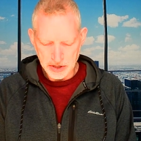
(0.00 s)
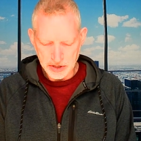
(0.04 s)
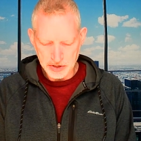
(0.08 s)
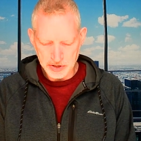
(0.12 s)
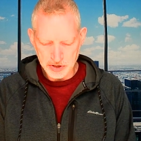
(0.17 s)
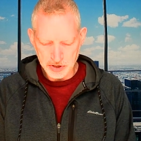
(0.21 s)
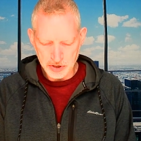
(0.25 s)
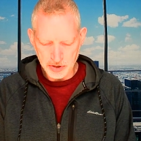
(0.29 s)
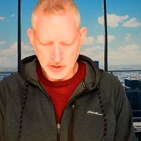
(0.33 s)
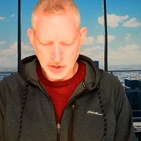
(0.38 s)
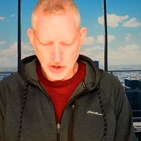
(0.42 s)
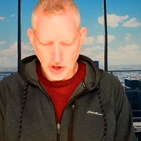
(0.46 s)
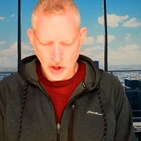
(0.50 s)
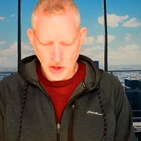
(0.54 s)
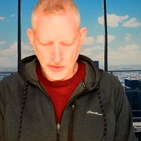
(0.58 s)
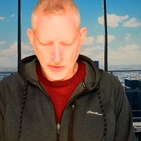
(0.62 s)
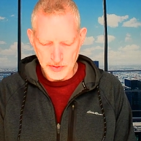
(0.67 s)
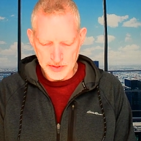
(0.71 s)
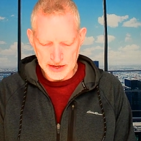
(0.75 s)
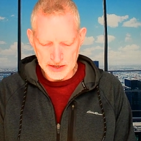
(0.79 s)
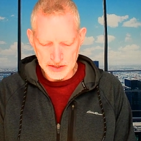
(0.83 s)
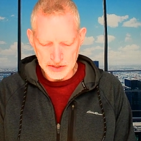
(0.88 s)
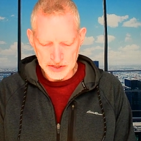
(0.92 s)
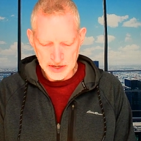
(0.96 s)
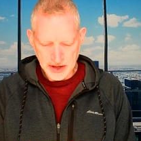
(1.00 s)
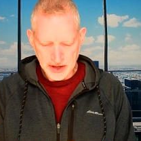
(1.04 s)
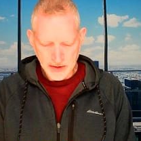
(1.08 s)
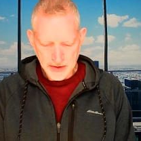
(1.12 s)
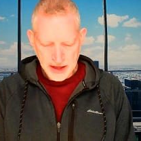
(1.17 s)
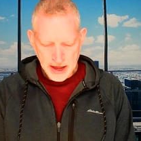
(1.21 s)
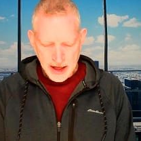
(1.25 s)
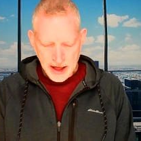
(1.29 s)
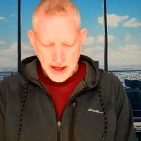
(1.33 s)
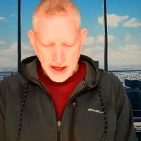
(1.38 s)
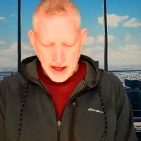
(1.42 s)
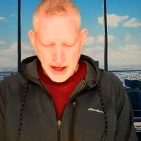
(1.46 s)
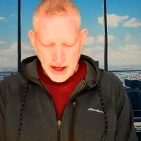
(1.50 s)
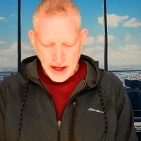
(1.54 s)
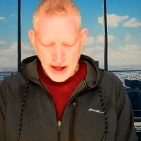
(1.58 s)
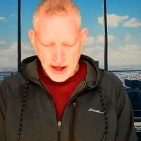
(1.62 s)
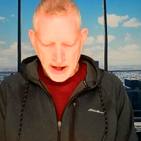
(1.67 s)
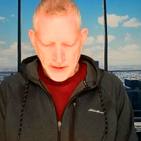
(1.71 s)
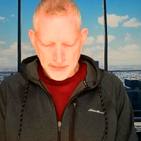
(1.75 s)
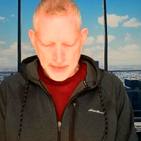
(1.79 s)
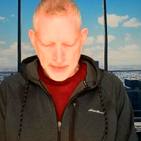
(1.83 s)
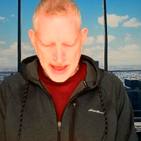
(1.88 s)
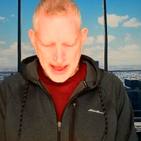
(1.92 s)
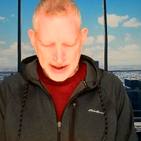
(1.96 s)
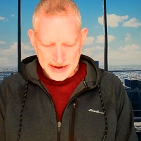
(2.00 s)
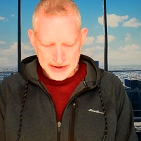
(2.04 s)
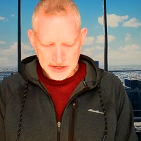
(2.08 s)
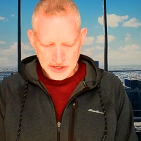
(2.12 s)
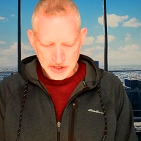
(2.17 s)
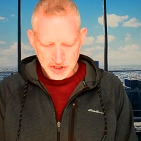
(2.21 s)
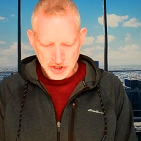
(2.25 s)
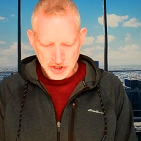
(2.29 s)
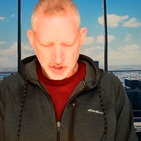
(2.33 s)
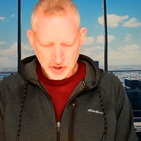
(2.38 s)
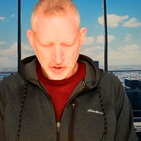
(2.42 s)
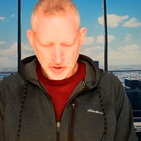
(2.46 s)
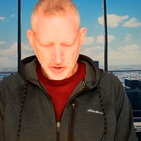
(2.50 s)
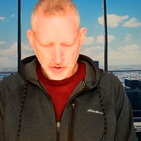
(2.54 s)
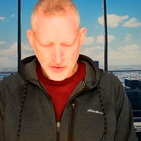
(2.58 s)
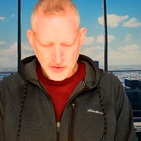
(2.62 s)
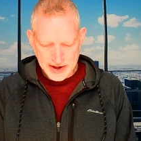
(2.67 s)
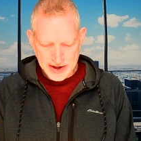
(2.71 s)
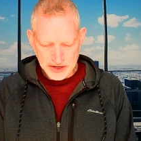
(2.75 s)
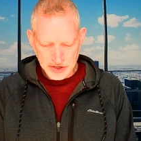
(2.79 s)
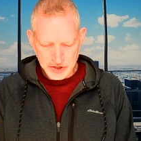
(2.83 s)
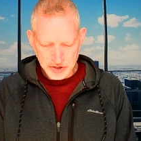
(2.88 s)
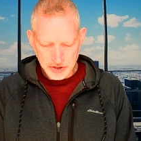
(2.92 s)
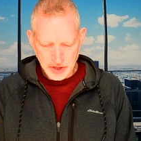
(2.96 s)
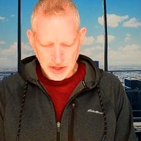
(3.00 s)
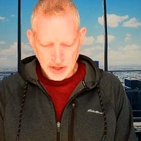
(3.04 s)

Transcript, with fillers: concerning all things, um, and is true and is not a